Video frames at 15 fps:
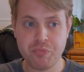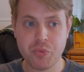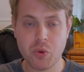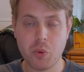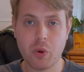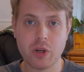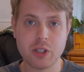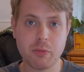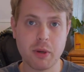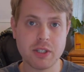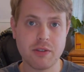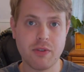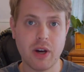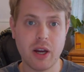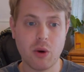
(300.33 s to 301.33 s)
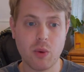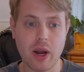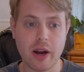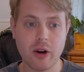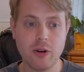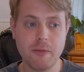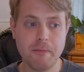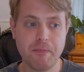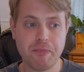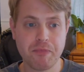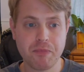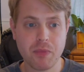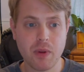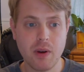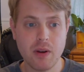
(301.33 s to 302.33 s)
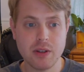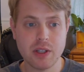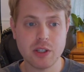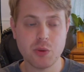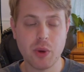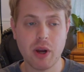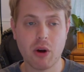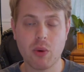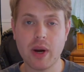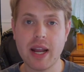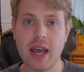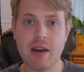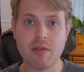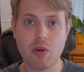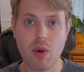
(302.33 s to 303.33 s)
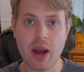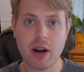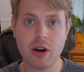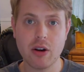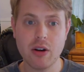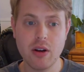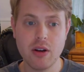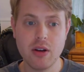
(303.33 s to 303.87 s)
We're going to specify a record. Since we already have a record,